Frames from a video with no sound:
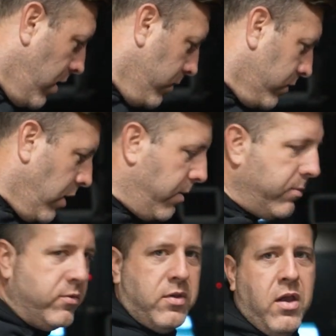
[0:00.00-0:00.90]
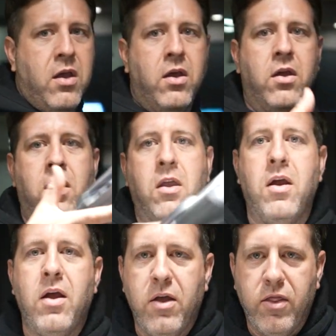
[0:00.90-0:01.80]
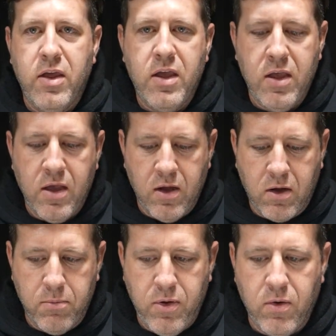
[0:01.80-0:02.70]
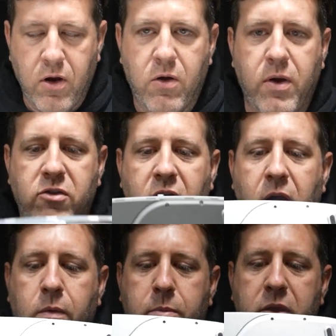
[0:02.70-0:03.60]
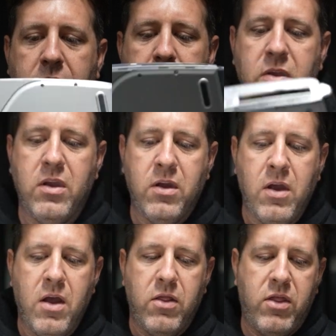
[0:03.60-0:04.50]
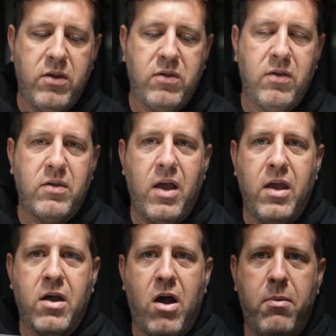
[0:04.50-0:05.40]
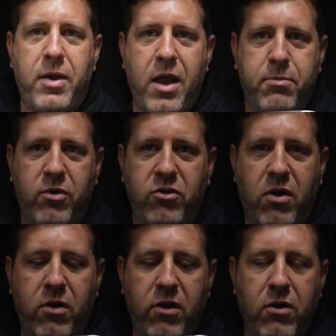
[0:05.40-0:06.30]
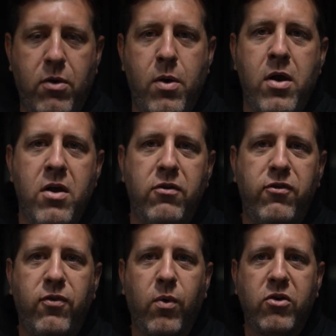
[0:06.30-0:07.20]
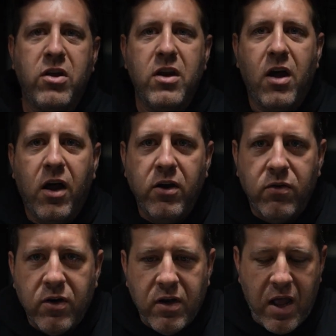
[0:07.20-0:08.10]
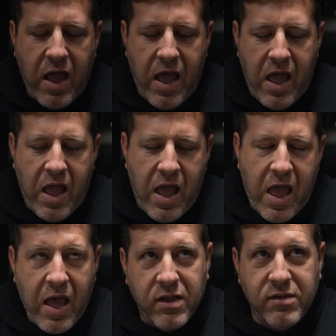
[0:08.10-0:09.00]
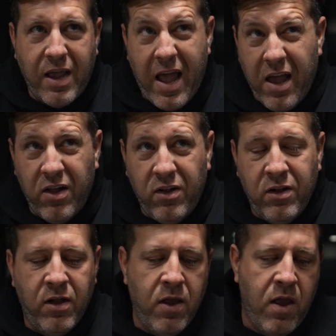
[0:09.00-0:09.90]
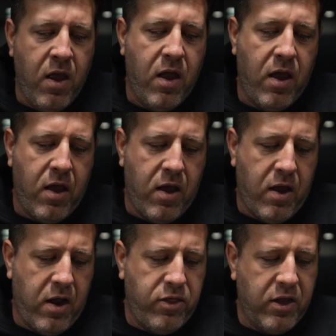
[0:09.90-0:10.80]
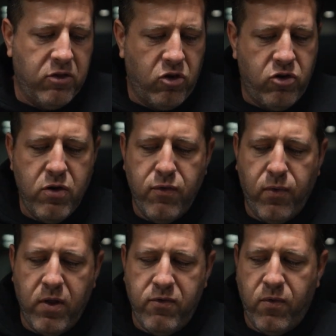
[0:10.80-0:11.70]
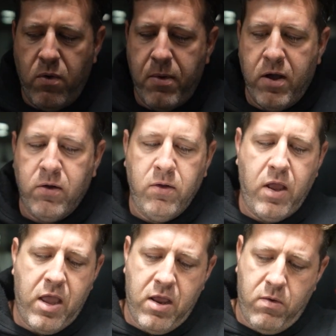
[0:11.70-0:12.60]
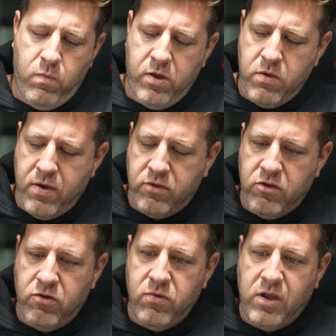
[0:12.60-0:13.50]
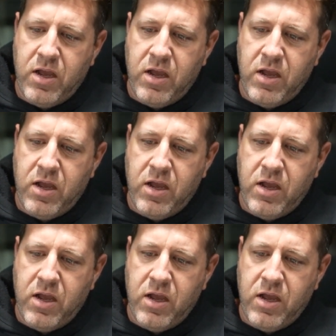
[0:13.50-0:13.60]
out comes the computer in question I will be using. This is a Compaq Presario 1400 XL. Uh, I think it's a 244 model, and what you have to do to